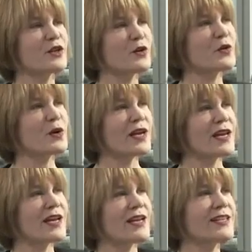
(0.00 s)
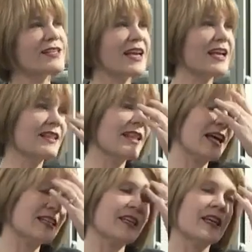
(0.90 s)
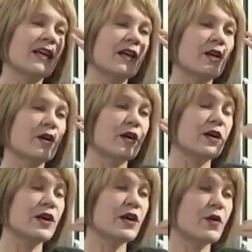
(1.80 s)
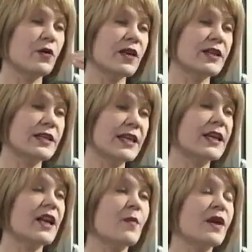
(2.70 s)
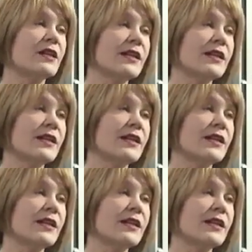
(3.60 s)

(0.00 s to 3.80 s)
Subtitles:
So he's saying that, you know, these economic